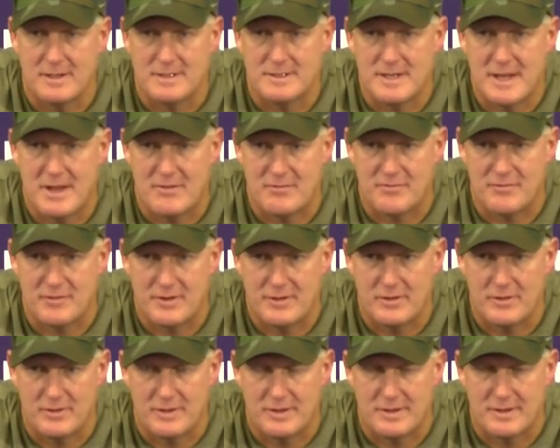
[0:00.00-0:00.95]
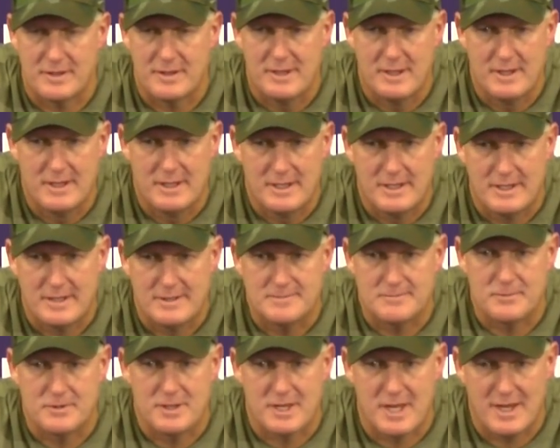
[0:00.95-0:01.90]
uh, downfield, and
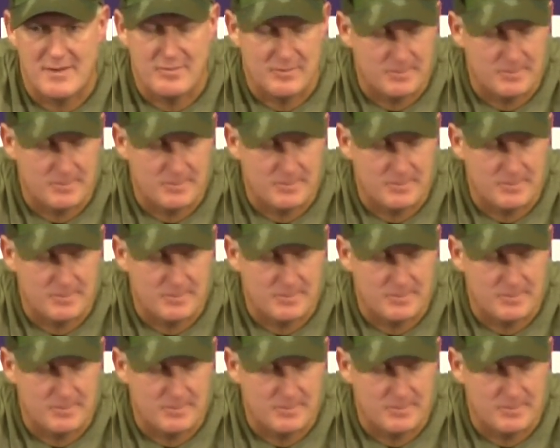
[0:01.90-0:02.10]
um, we gave